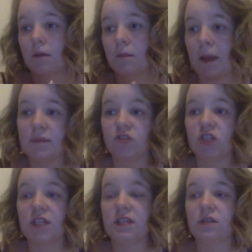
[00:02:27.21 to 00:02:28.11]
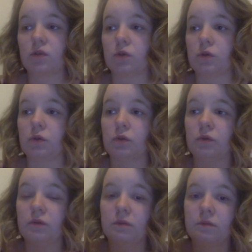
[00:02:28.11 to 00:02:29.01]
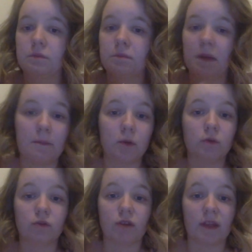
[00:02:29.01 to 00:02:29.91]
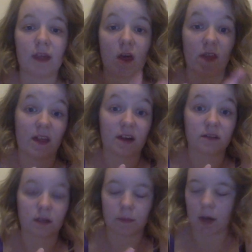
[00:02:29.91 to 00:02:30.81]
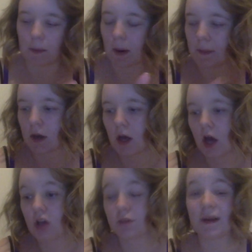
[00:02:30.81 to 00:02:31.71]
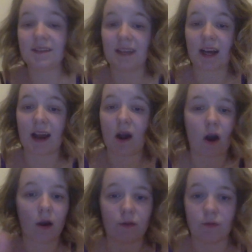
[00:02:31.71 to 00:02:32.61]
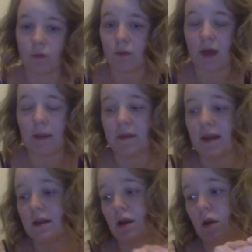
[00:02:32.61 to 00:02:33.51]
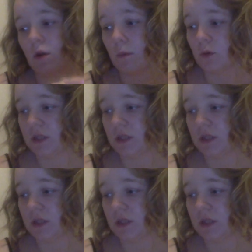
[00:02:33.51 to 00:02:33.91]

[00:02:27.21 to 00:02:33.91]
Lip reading: blemishes or pimples or anything like that that's going to come up. So basically I'll go through them in a lot more